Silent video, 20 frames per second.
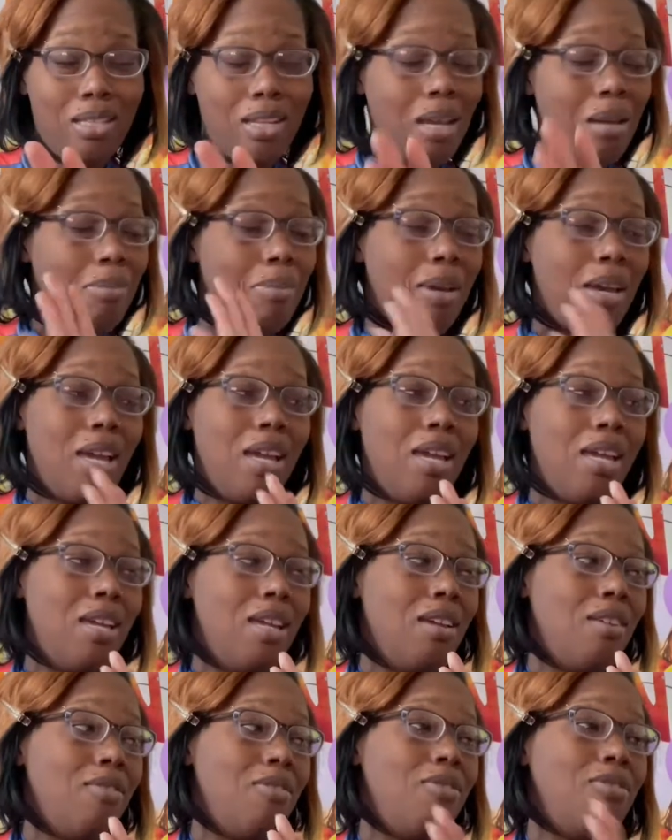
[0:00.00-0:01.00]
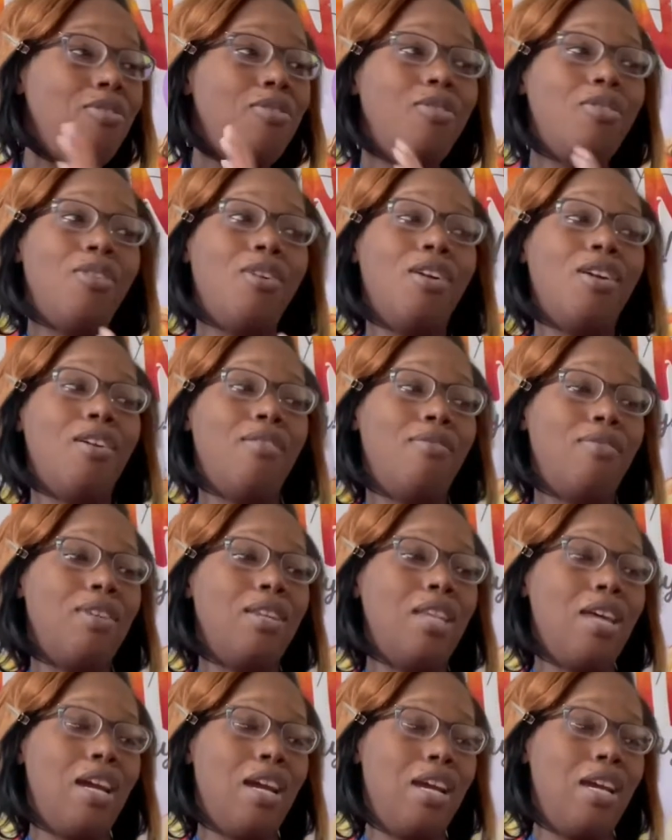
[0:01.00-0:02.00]
I paid for
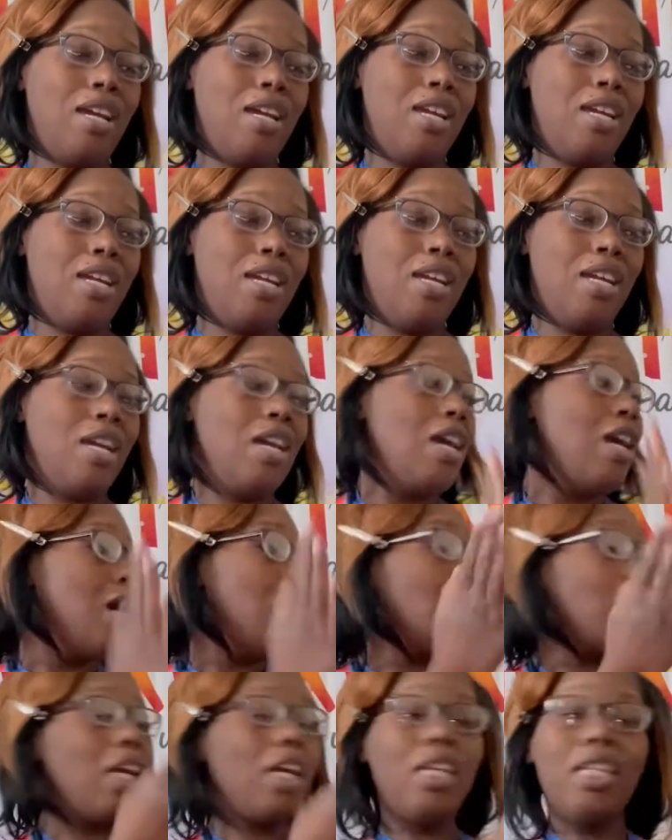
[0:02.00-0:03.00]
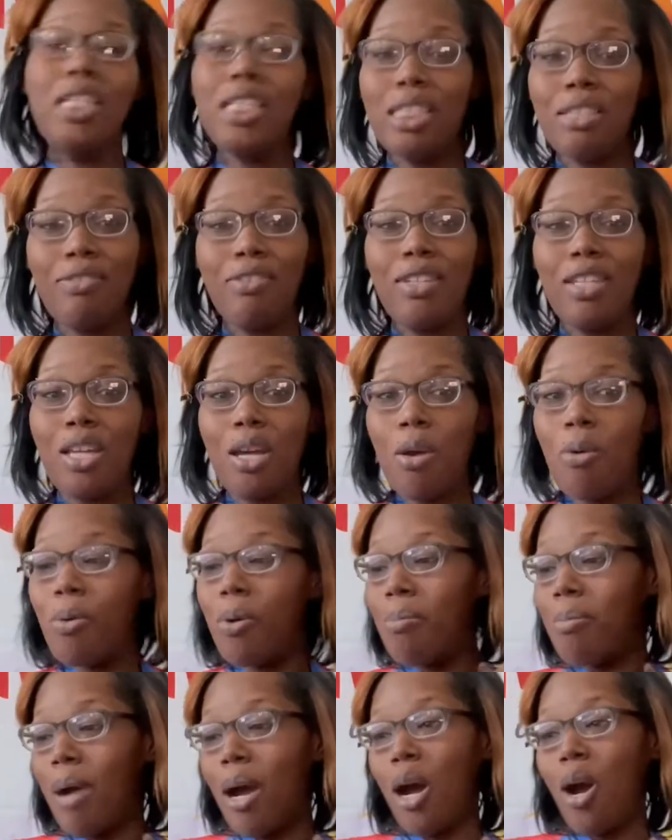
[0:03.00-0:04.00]
everything in this video with
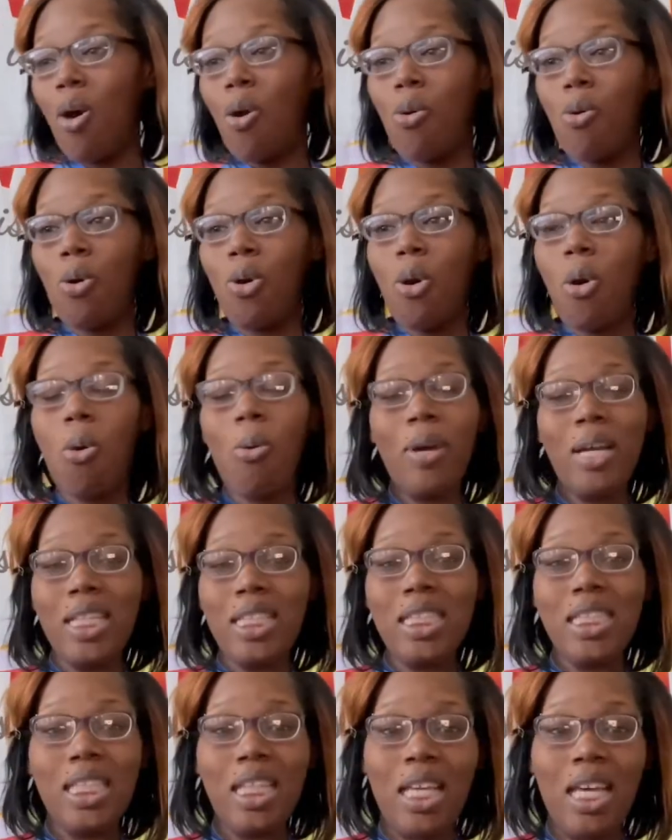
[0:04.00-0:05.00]
my own coins.